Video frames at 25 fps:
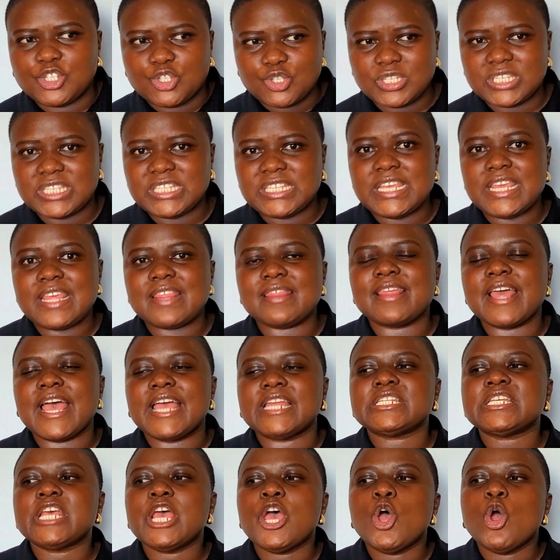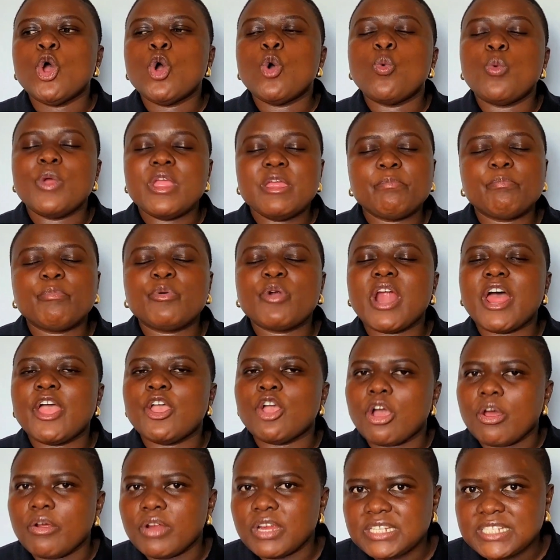to see that we
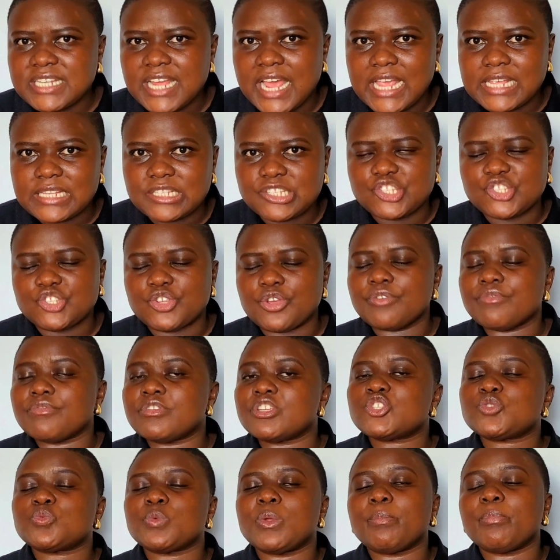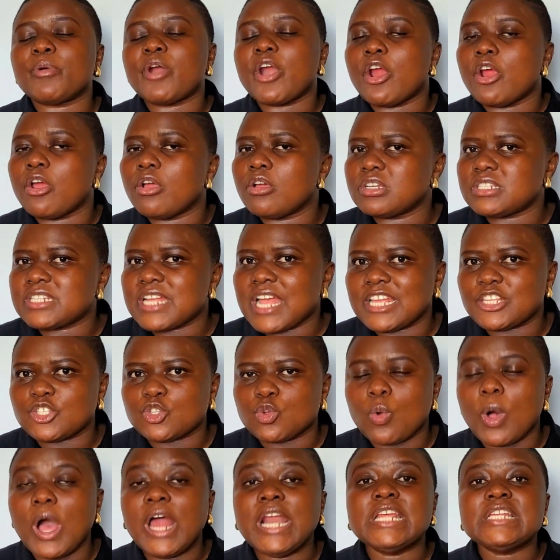prioritize service, we prioritize
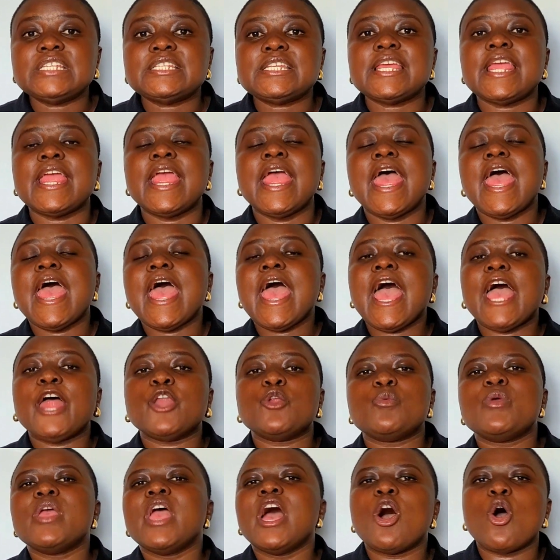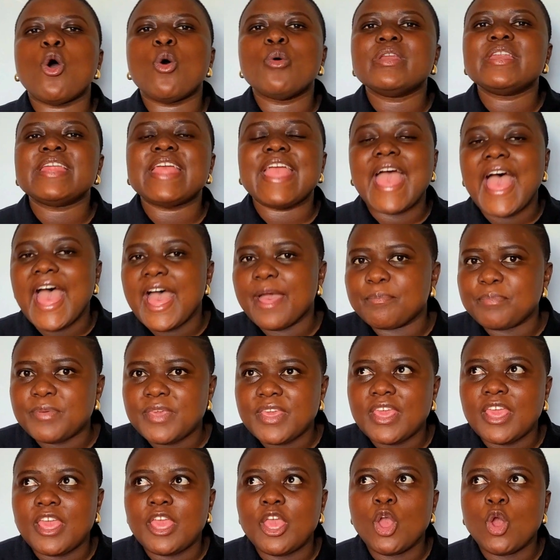quality, and we are only
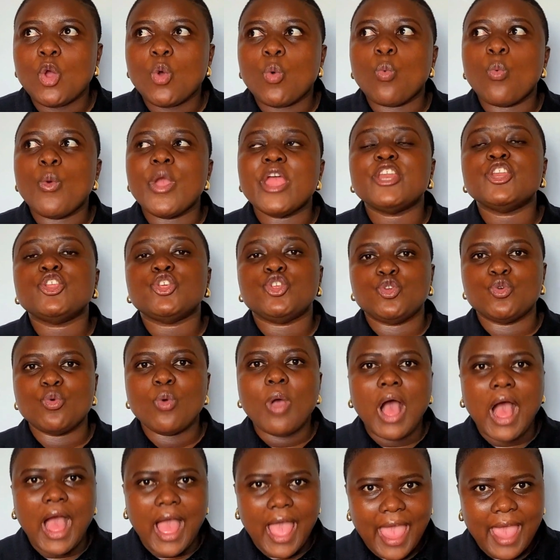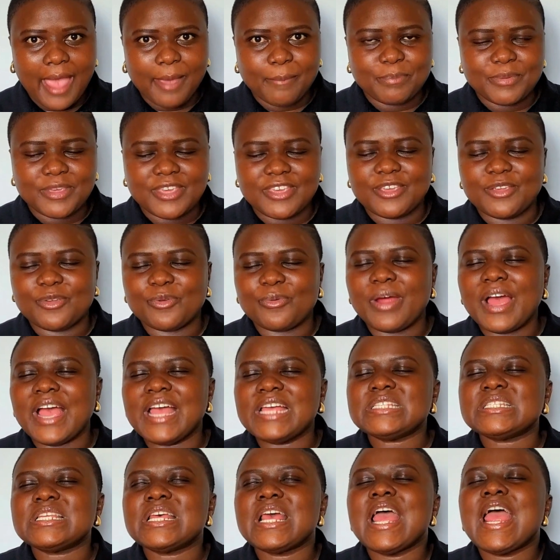happy when you are happy,
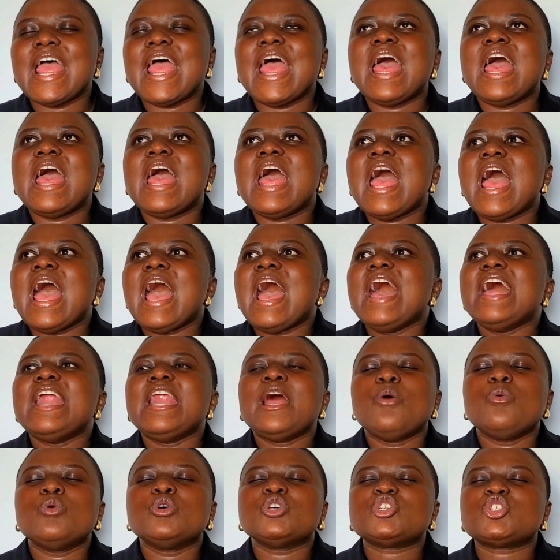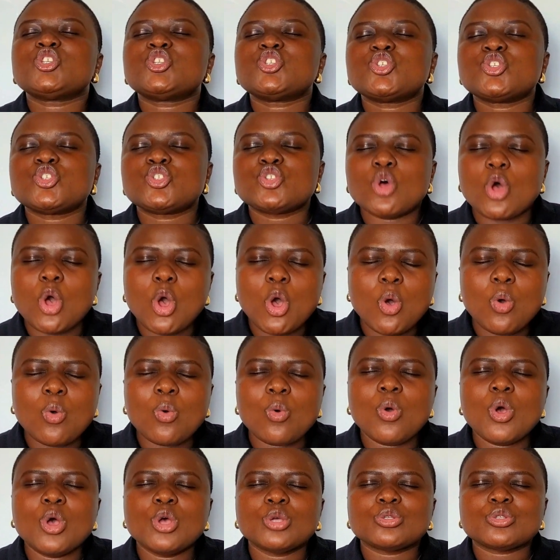right? And I was
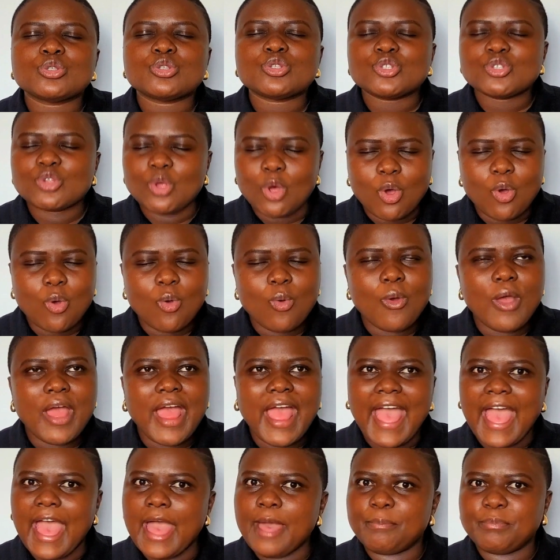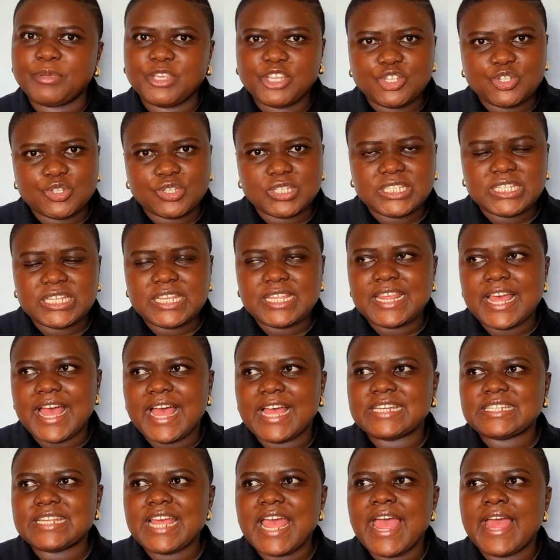so, so happy to see
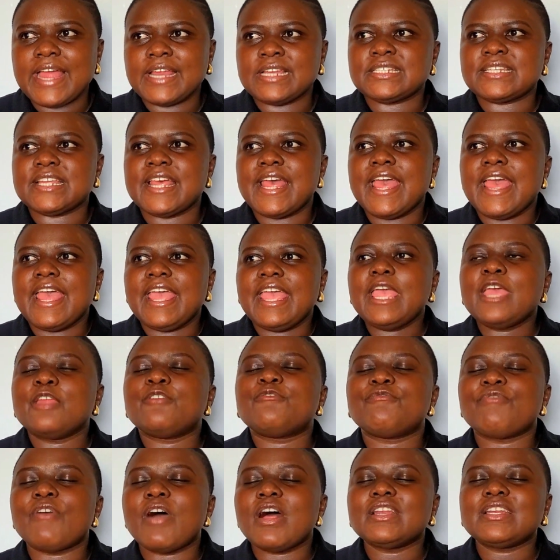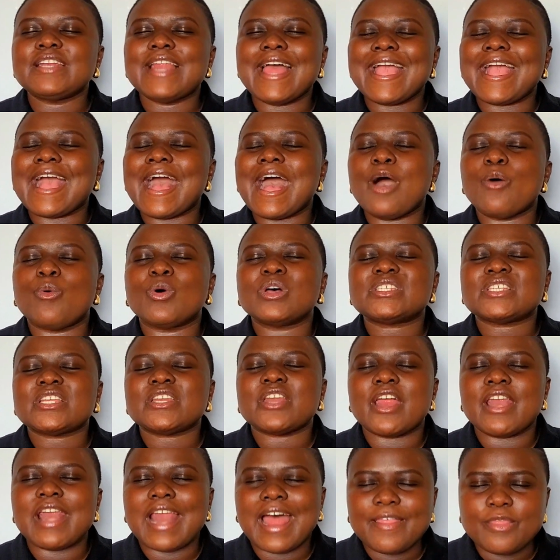that. And it felt like I was in
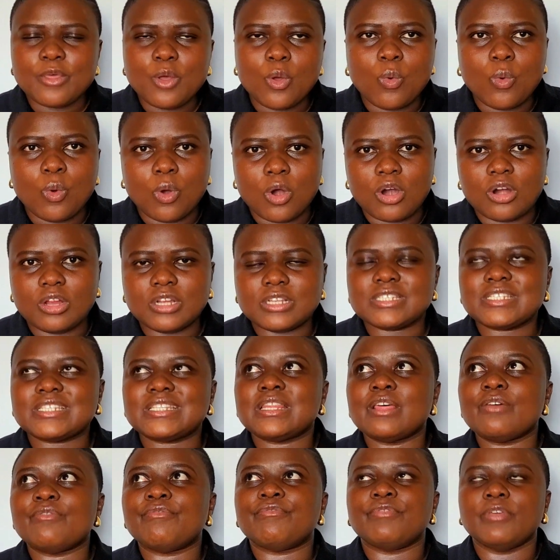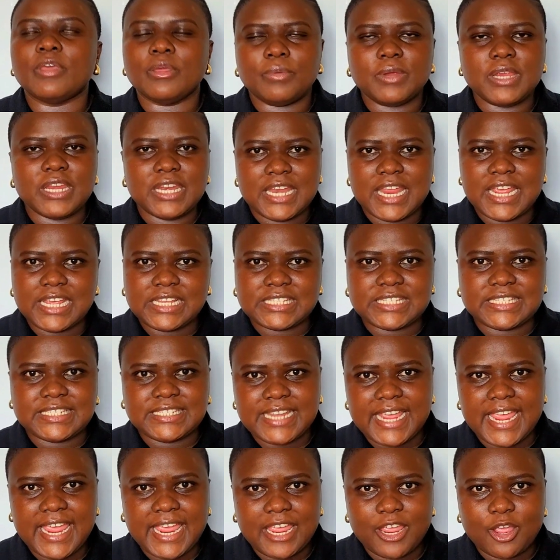another world the very next
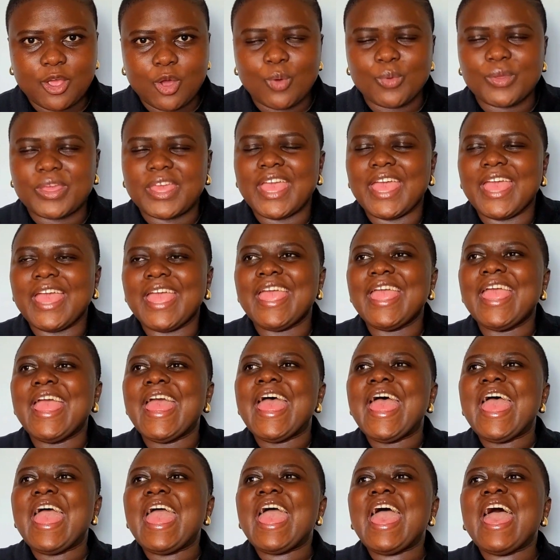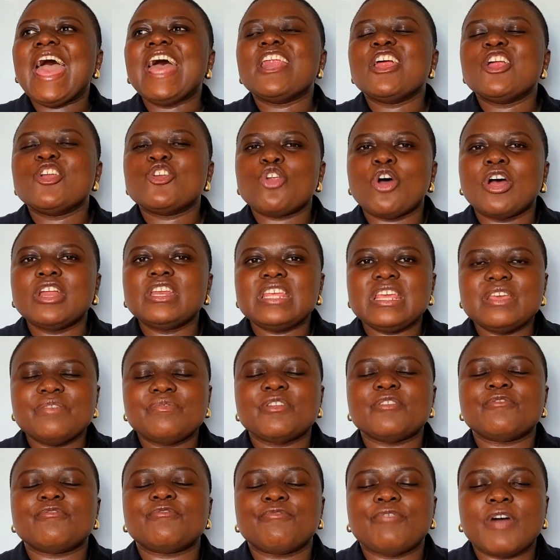day, okay? At a not
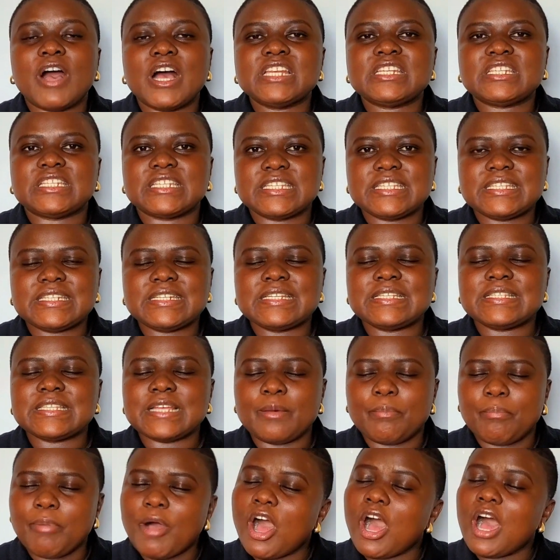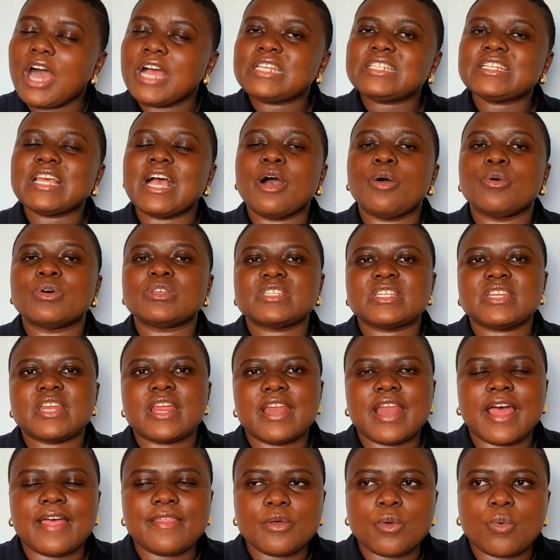even far distance apart, I was in
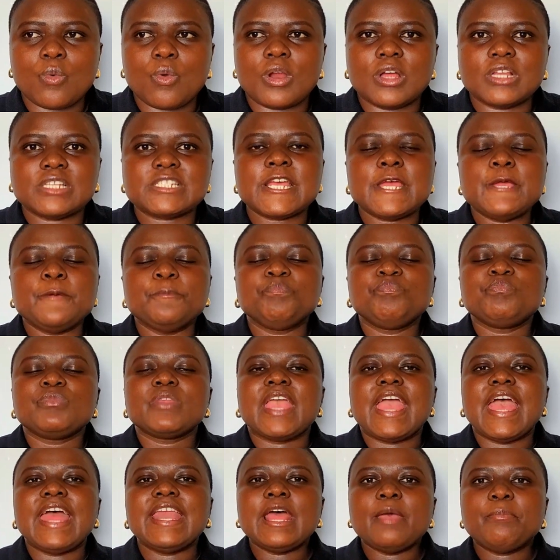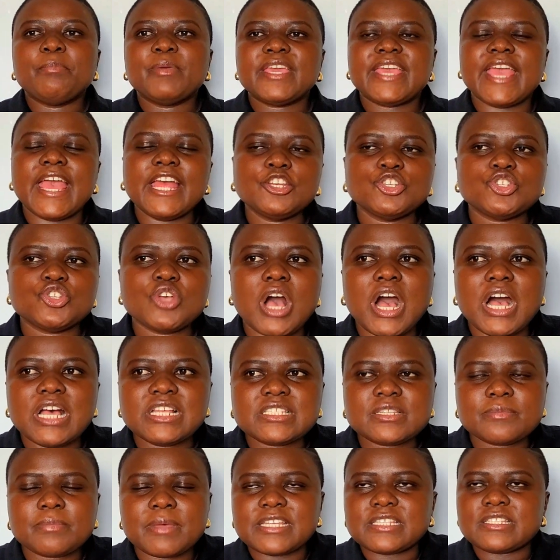another world. And I began to
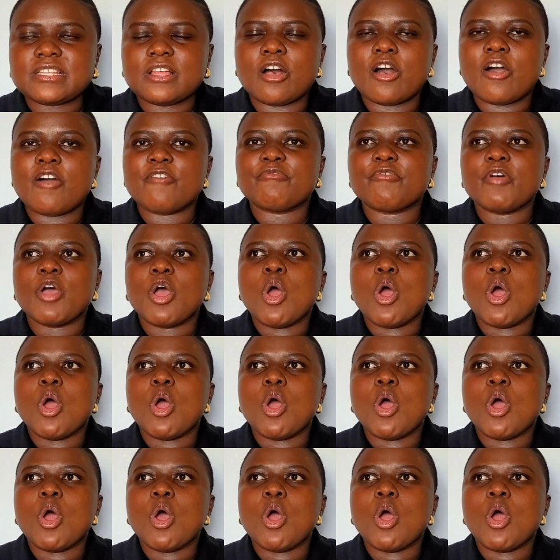ask myself,